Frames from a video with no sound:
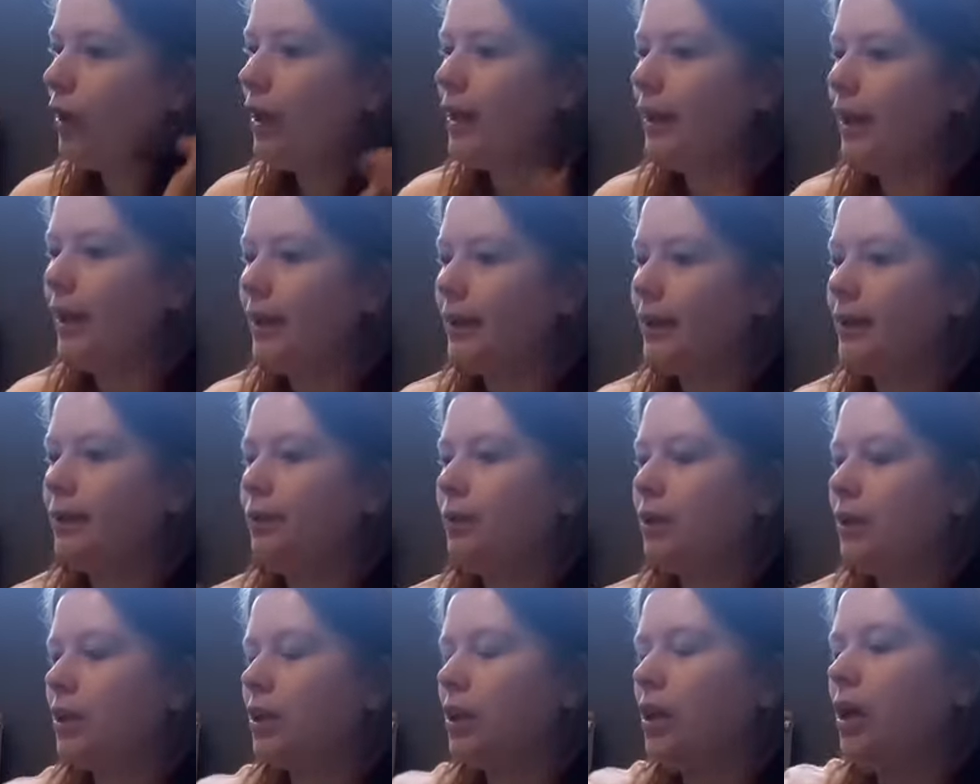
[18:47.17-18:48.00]
then, some
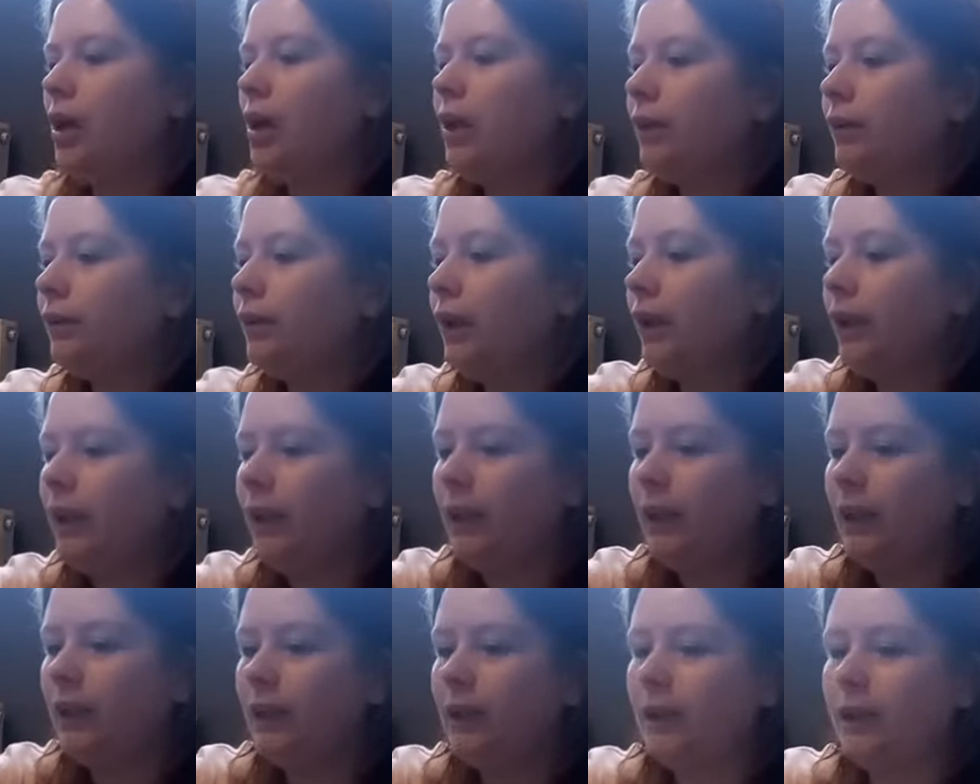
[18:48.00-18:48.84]

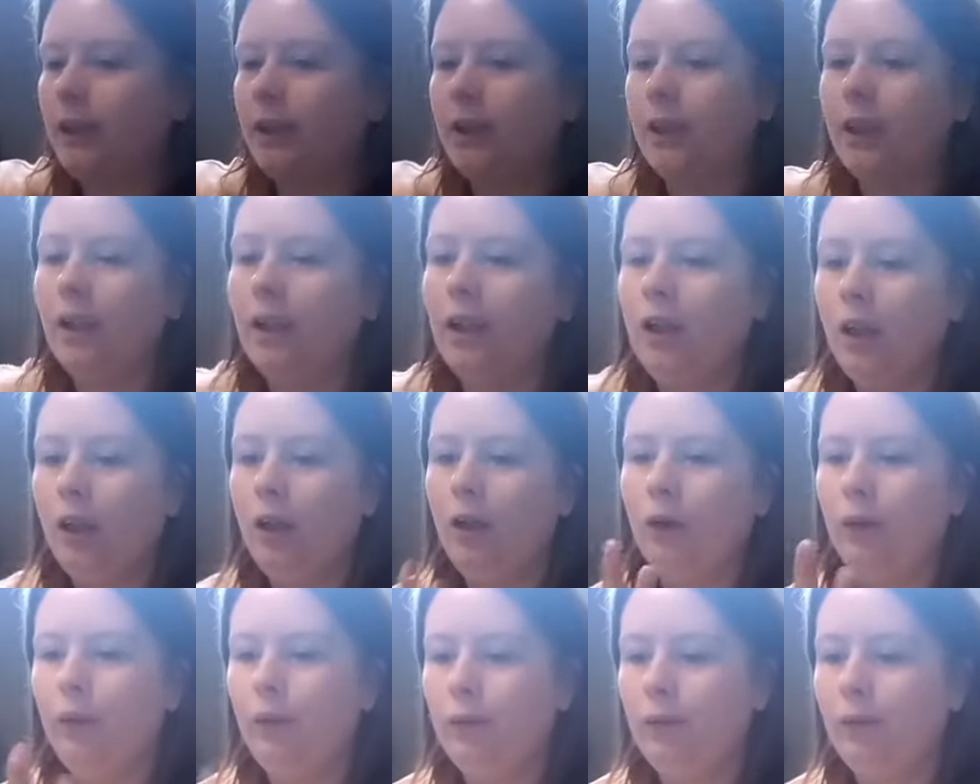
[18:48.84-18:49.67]
mascaras.
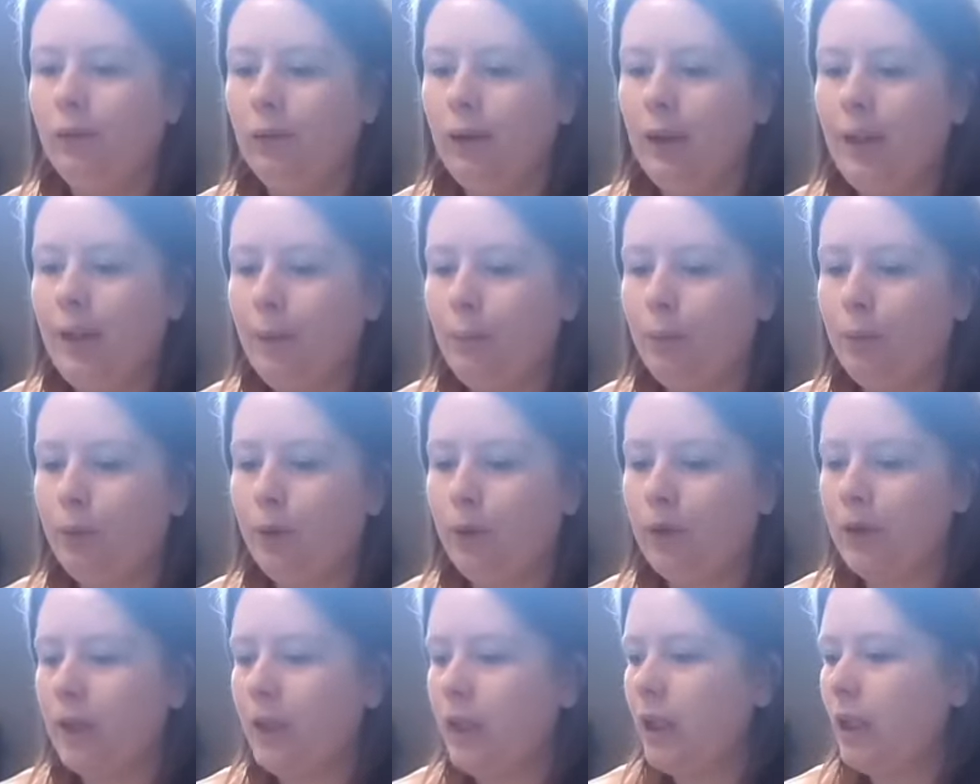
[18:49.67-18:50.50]
All lip
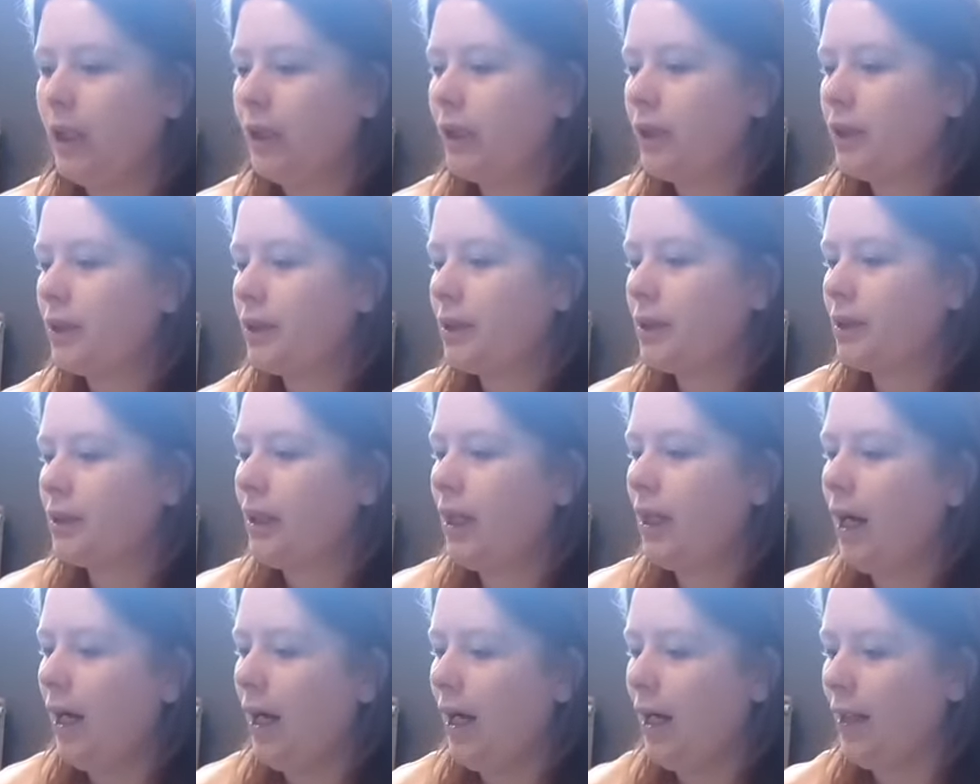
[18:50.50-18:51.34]
products
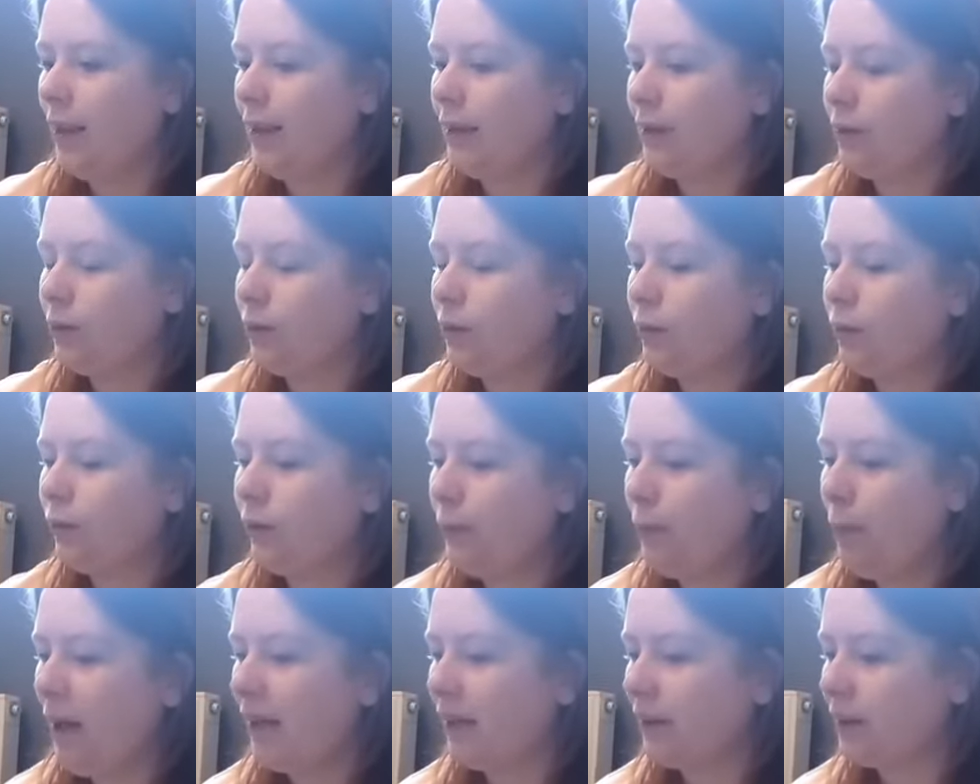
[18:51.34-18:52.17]
and all the
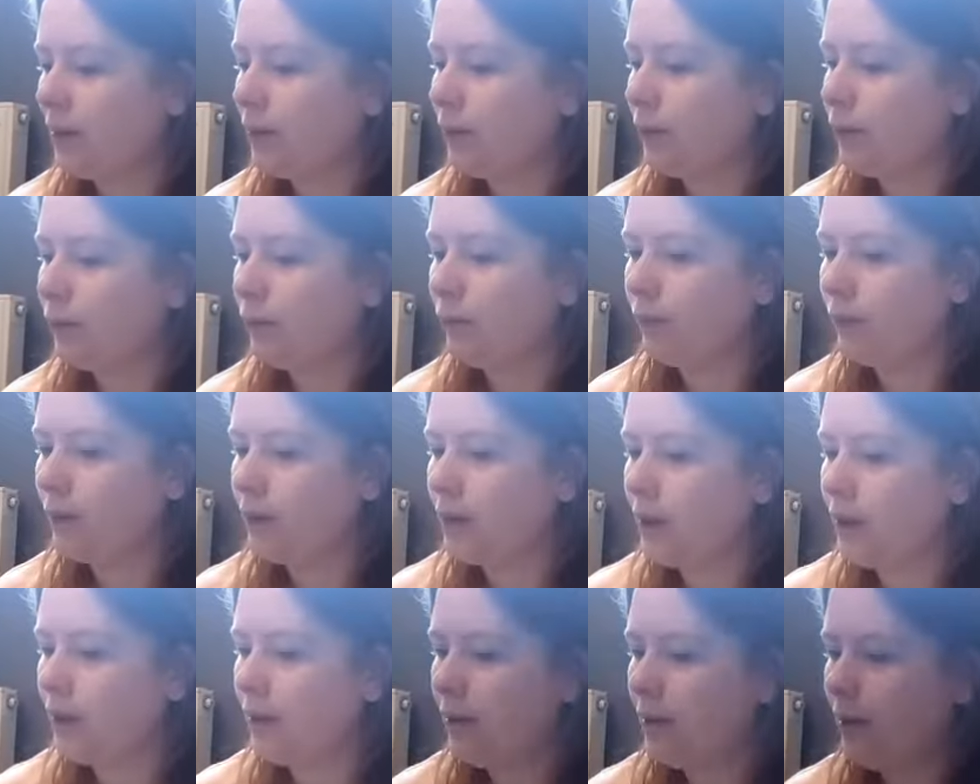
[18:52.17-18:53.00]

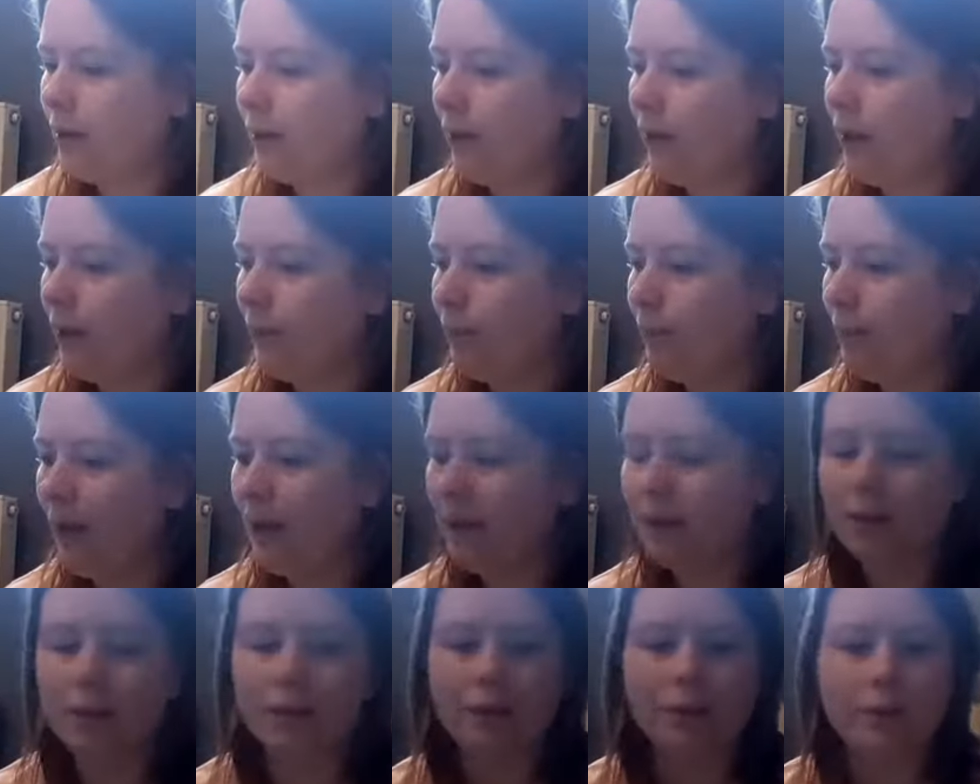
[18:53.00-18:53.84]
pencils, eye
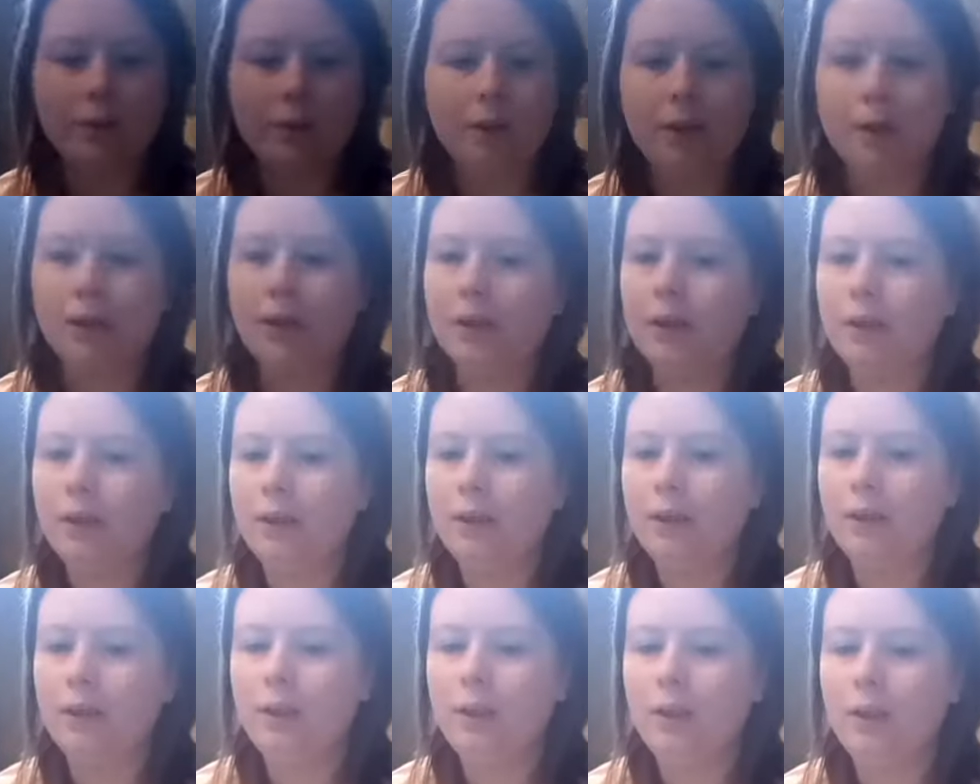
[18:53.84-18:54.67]
pencils.
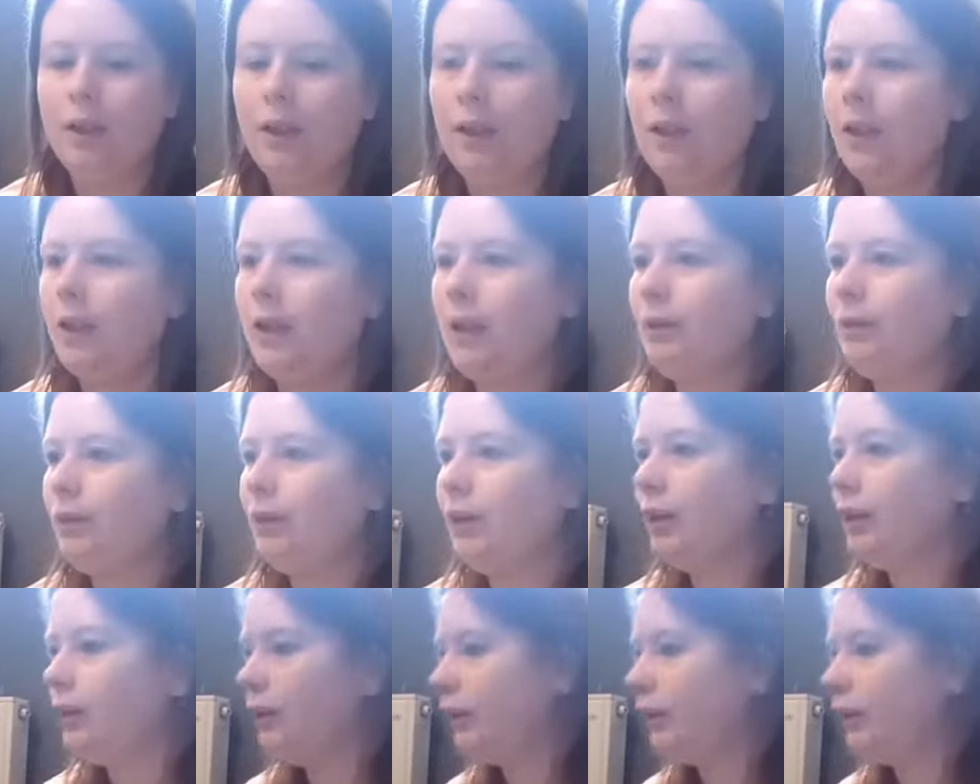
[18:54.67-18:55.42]
That one will